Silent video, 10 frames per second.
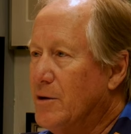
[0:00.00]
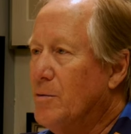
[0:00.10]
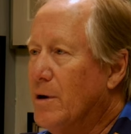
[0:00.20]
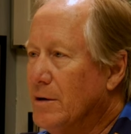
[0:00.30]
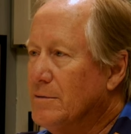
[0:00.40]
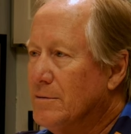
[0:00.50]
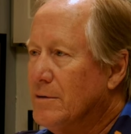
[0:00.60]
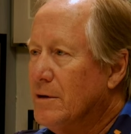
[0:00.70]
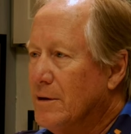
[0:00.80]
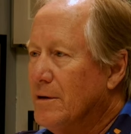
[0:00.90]
you won.
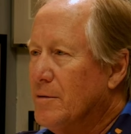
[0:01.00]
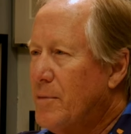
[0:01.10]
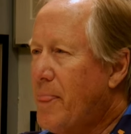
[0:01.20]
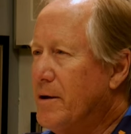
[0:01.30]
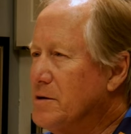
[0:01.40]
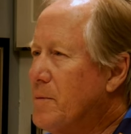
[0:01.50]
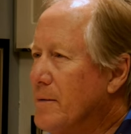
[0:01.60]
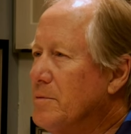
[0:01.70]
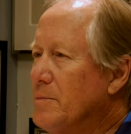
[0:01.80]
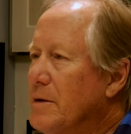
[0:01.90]
Yeah. But those yeah.
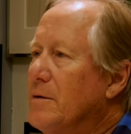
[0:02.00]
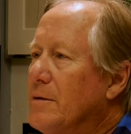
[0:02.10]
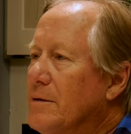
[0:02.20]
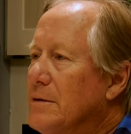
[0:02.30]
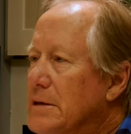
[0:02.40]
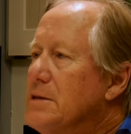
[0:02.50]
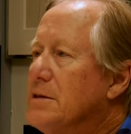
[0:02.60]
probably did